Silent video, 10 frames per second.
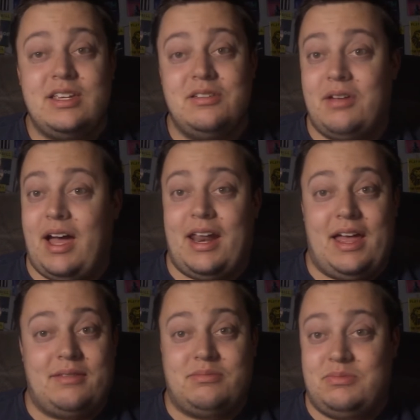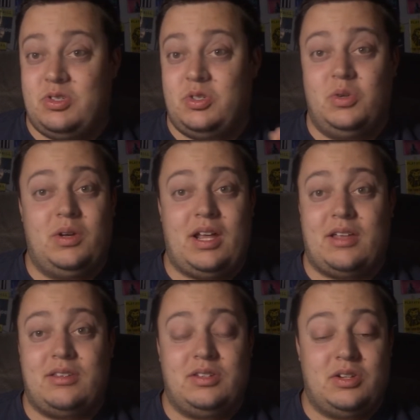you got to do it
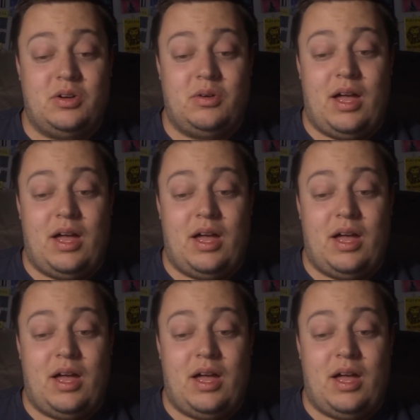at, you know,